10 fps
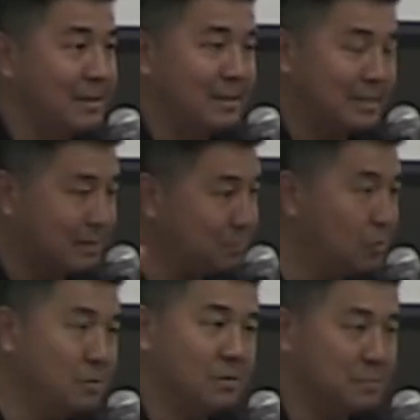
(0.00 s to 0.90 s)
And I
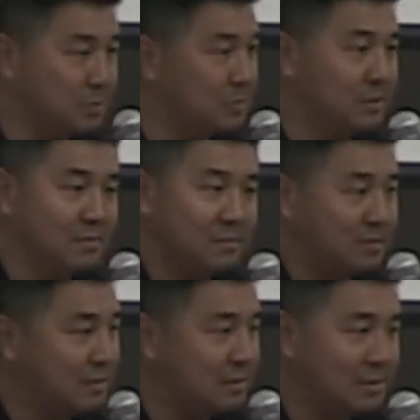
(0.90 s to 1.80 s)
pulled and pulled and,
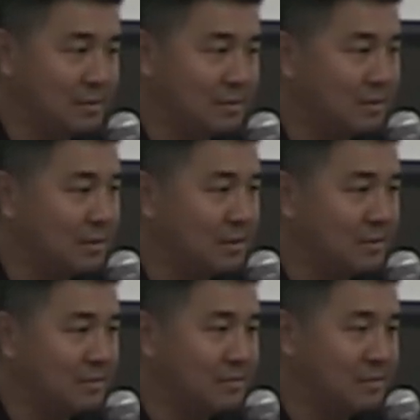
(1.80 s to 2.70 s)
until,
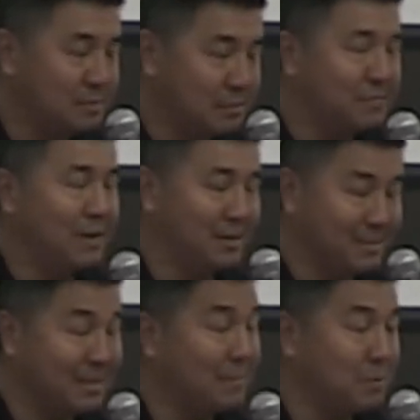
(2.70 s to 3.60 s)
uh, until
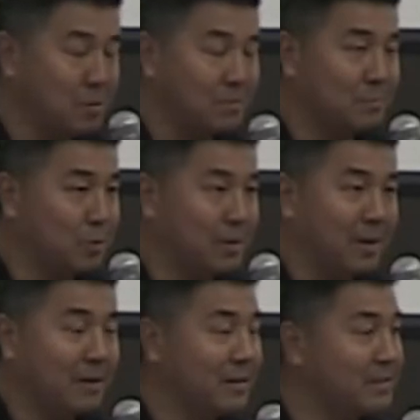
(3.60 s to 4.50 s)
finally I broke, broke
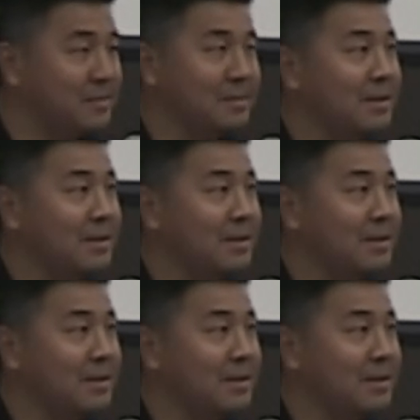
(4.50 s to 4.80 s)
air and